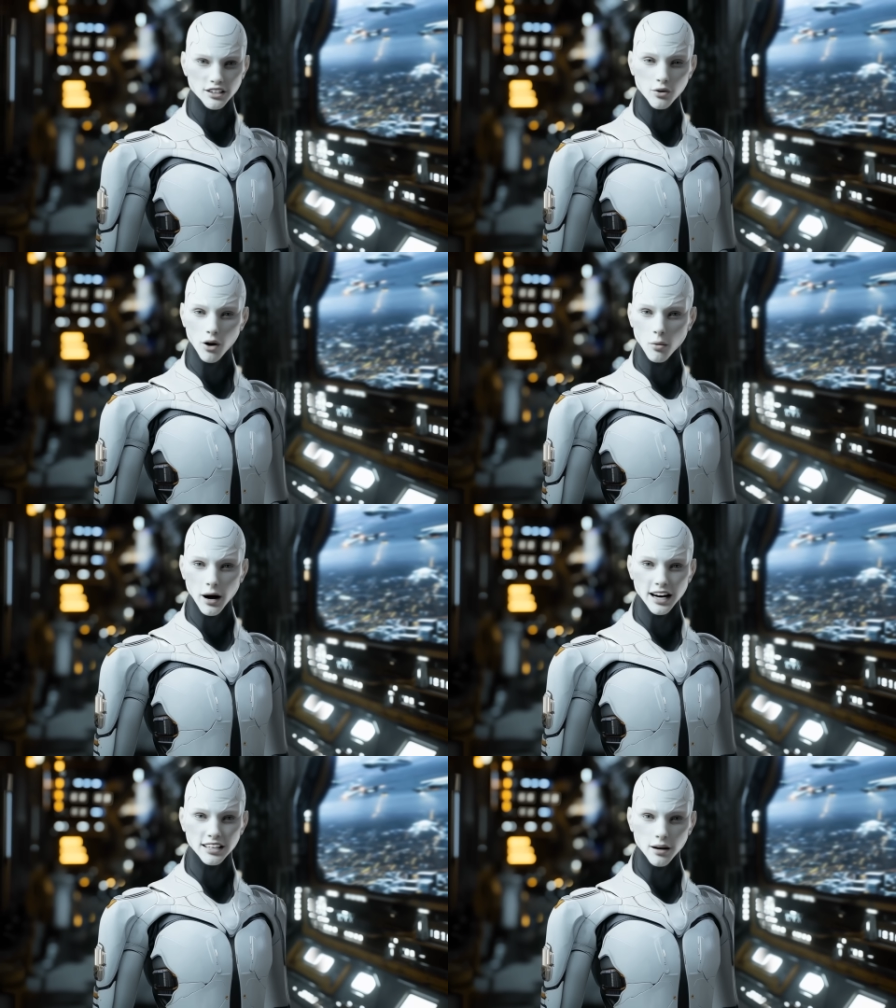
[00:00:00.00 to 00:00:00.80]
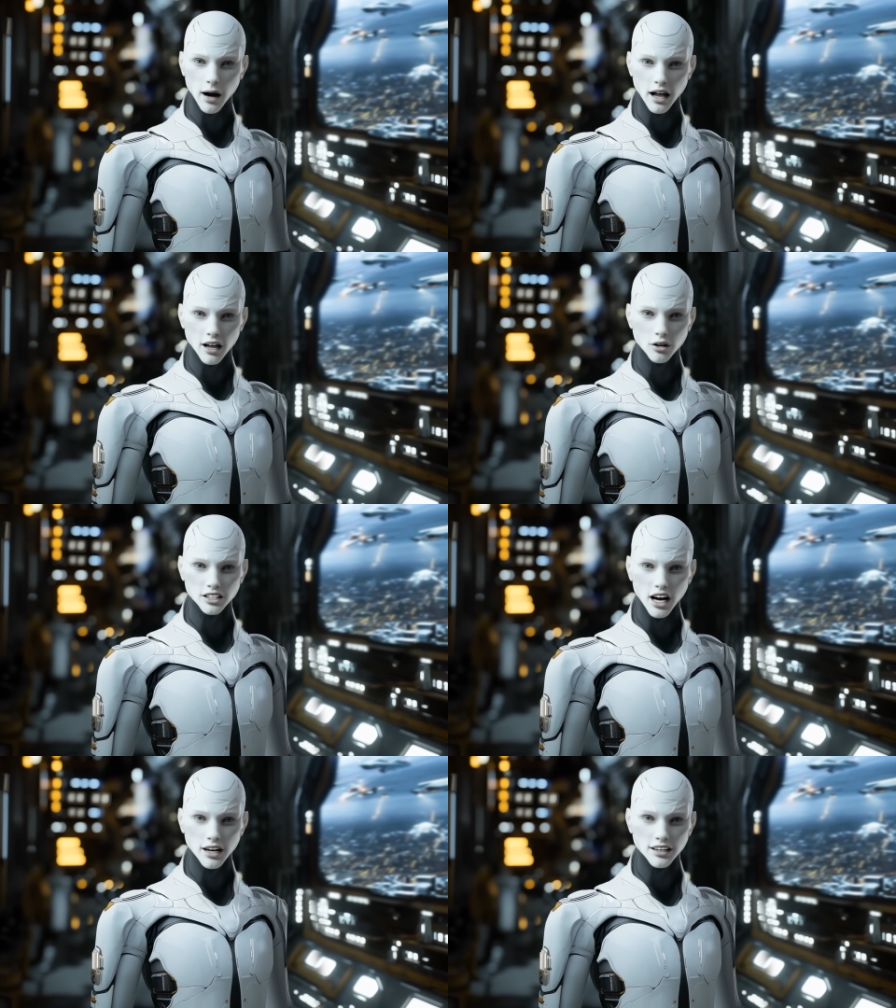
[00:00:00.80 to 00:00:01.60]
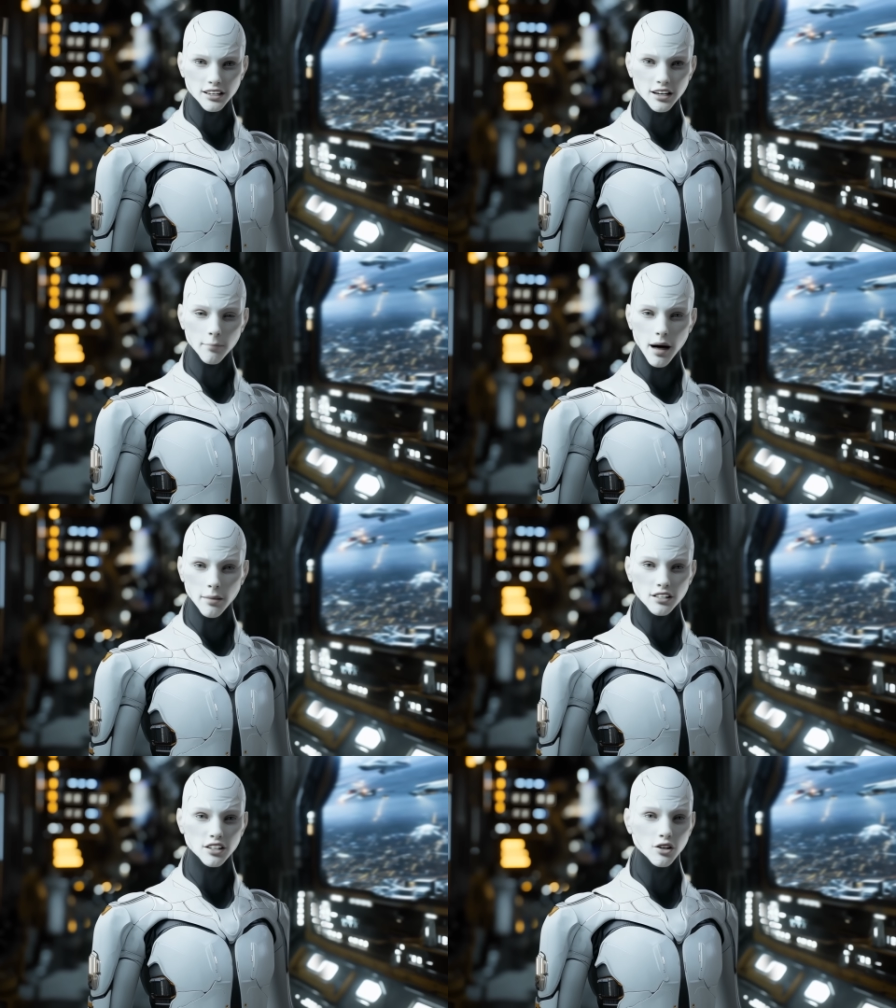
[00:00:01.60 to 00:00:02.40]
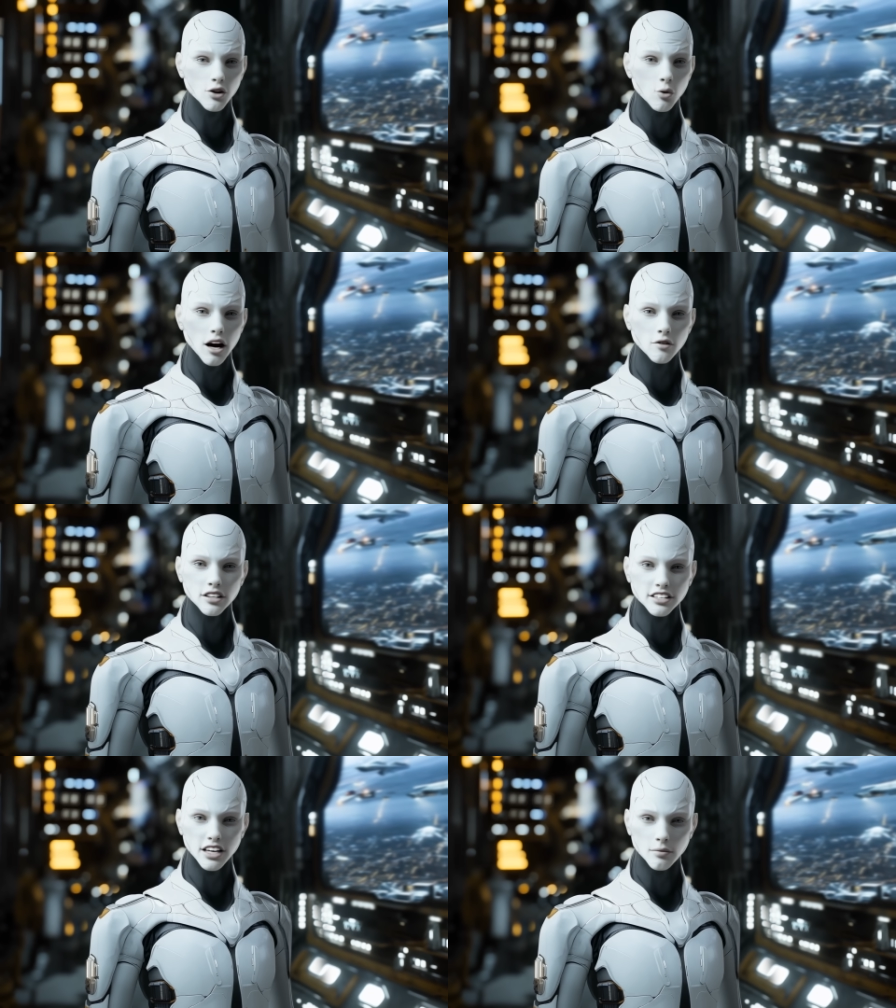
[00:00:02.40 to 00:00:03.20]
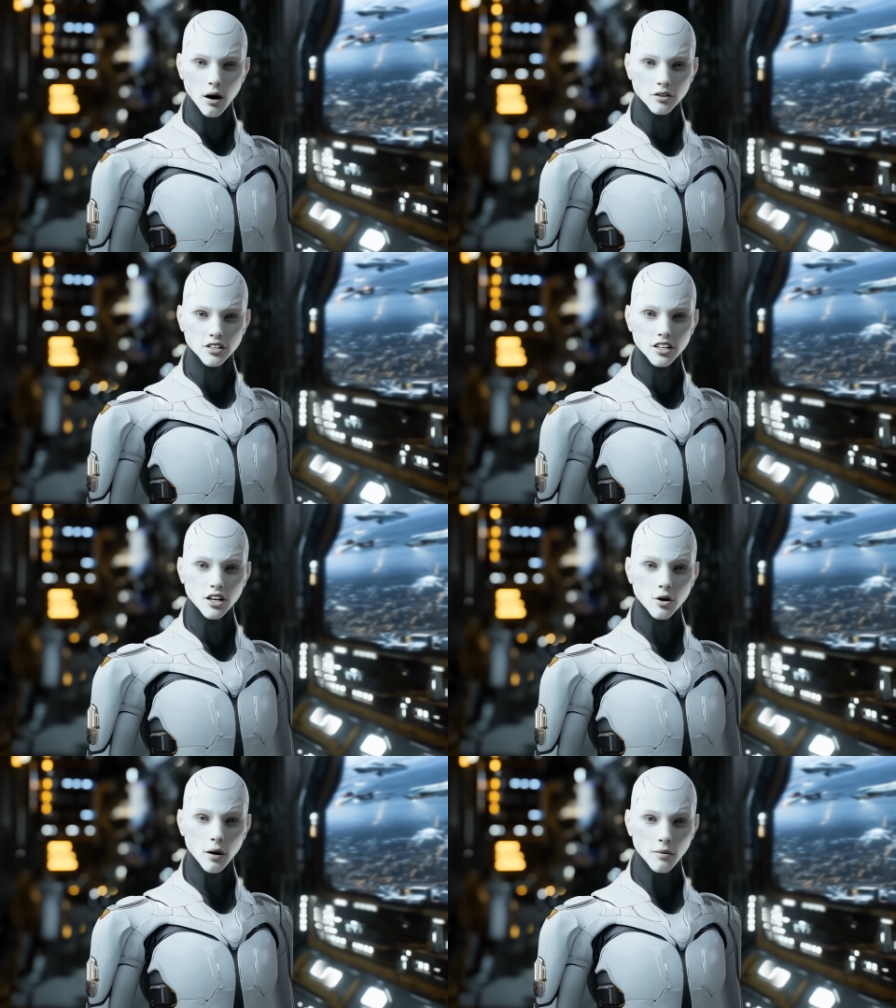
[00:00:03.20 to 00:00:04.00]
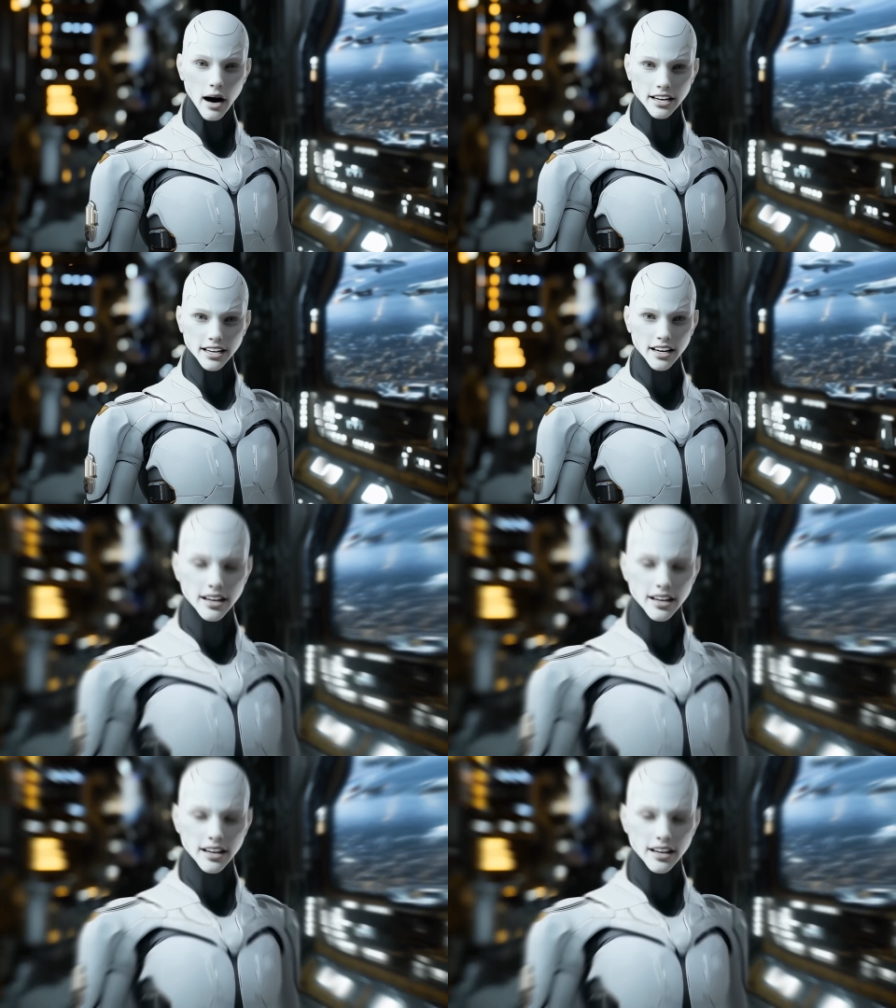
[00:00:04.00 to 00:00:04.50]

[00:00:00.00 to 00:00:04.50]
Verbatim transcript: the robot has a polymer skeleton that mimics the 206 bones in the human body,